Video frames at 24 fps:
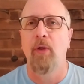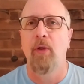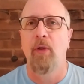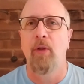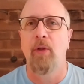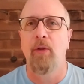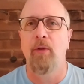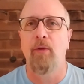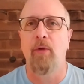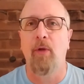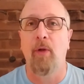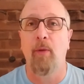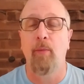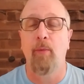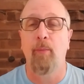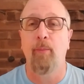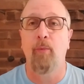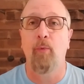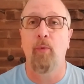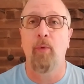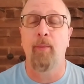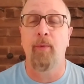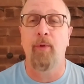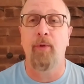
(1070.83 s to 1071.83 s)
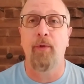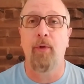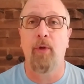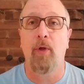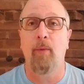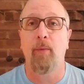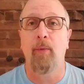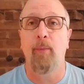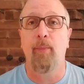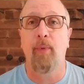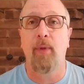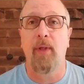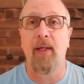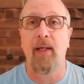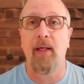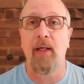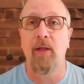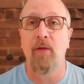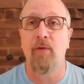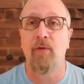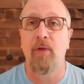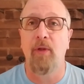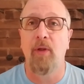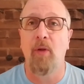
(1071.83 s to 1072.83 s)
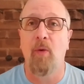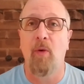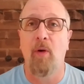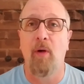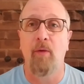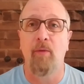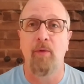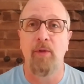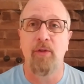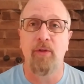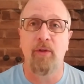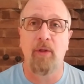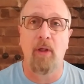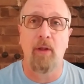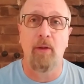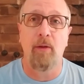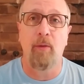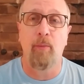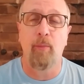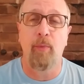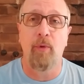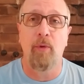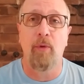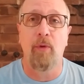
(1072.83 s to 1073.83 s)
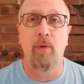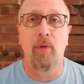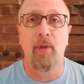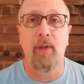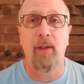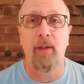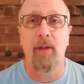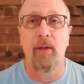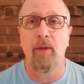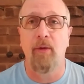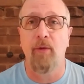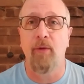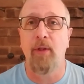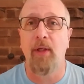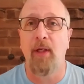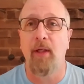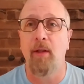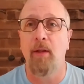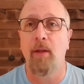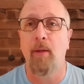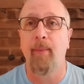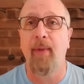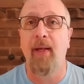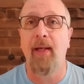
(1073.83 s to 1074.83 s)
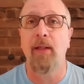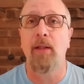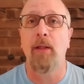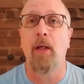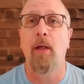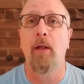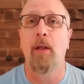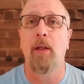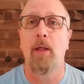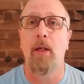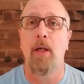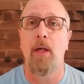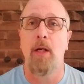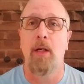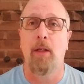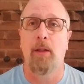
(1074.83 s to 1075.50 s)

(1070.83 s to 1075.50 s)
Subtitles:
turbine blades aren't recyclable, and they're taking up a ton